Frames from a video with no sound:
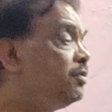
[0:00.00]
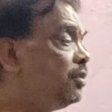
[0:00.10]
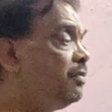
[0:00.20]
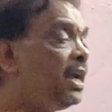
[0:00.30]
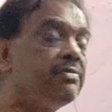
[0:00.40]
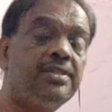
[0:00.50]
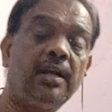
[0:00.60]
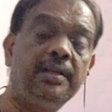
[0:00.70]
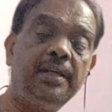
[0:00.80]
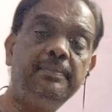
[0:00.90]
So we have
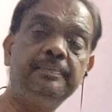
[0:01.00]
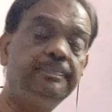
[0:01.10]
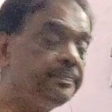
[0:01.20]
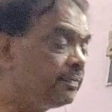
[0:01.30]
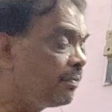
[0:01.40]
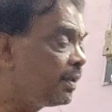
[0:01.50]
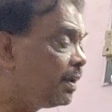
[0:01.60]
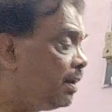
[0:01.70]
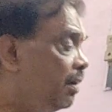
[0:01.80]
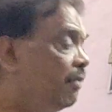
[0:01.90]
started.
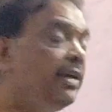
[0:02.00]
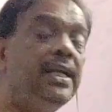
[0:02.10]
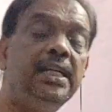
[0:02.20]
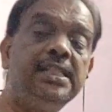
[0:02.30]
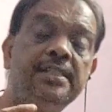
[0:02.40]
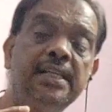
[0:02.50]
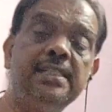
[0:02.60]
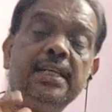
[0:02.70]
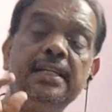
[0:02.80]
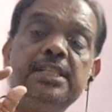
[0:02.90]
When
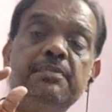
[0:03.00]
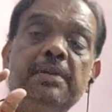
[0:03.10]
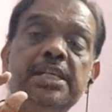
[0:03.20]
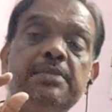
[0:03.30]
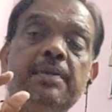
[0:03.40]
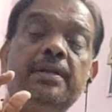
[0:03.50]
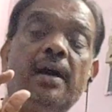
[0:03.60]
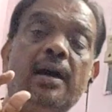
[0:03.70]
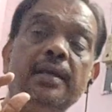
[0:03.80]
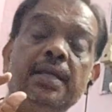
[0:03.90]
distance and displacement
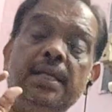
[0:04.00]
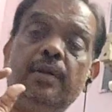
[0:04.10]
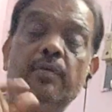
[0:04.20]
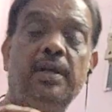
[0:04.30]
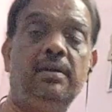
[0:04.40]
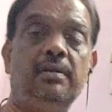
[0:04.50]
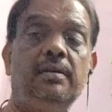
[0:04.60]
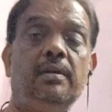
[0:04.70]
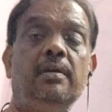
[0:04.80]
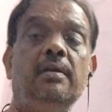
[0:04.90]
are equal.
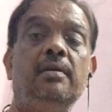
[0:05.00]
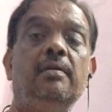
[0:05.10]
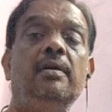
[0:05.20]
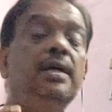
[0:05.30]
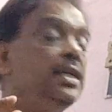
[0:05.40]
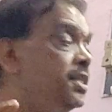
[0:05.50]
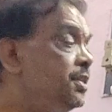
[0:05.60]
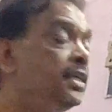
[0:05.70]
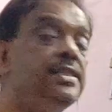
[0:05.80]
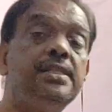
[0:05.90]

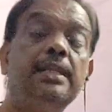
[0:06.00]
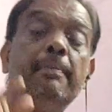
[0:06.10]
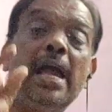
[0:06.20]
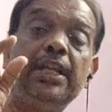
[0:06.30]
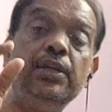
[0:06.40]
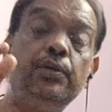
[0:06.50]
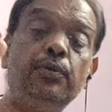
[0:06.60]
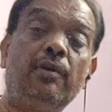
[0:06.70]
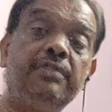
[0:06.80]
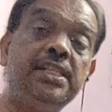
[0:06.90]
Distance, the
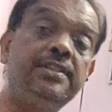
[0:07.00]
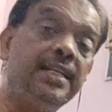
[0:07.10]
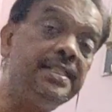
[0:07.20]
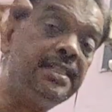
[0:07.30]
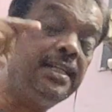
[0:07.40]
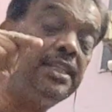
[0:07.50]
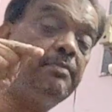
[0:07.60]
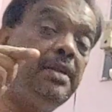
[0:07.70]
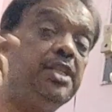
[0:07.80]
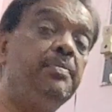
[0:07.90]
magnitude of distance and
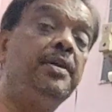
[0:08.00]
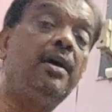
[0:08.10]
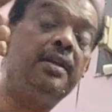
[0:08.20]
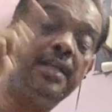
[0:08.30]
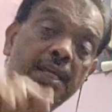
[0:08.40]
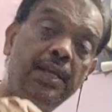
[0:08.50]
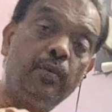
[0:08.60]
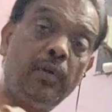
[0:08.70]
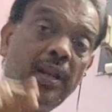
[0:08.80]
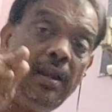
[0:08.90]
displacement are
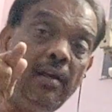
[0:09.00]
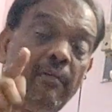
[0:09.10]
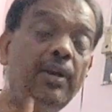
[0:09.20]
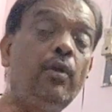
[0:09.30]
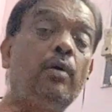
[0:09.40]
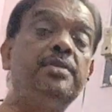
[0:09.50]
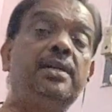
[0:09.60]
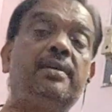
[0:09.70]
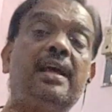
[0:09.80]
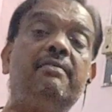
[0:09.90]
equal when an
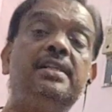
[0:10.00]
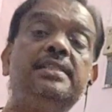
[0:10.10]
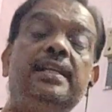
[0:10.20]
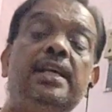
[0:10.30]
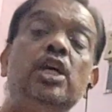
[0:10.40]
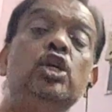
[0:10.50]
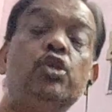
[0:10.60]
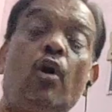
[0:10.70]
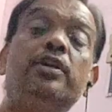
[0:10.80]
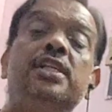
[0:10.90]
object travels in a
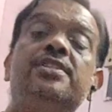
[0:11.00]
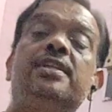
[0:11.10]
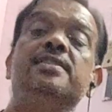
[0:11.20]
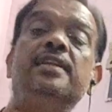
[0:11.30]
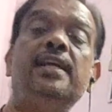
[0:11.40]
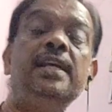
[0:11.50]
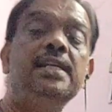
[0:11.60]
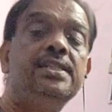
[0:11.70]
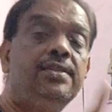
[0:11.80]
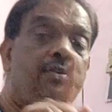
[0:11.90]
short distance in a
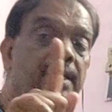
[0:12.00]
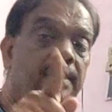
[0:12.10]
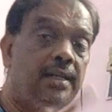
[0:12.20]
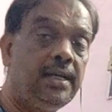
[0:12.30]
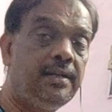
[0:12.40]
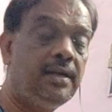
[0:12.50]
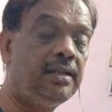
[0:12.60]
straight line.